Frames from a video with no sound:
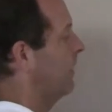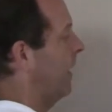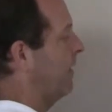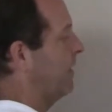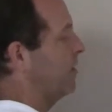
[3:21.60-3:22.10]

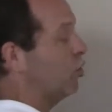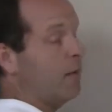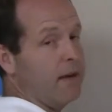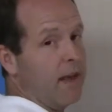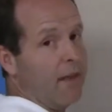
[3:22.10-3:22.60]
And then
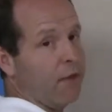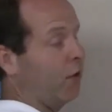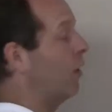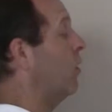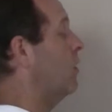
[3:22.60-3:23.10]
distribute that
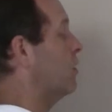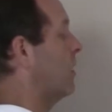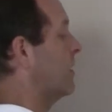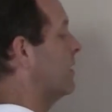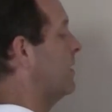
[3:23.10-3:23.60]
through, so
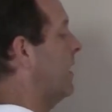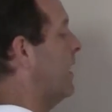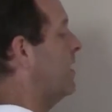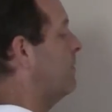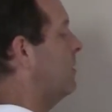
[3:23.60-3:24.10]
it's
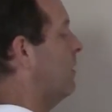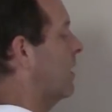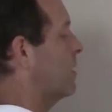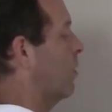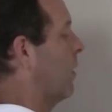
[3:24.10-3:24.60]
negative
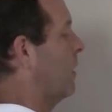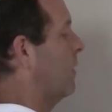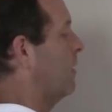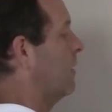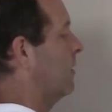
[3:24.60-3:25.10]
2x
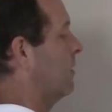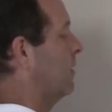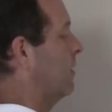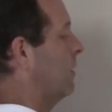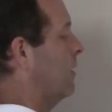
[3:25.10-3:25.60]
squared
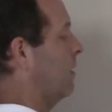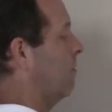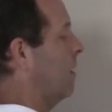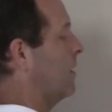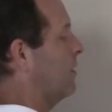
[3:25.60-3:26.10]

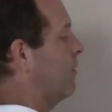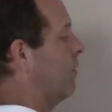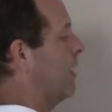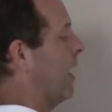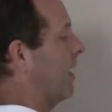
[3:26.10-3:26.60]
plus a
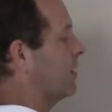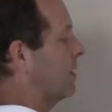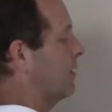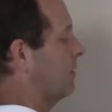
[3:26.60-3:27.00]
3x.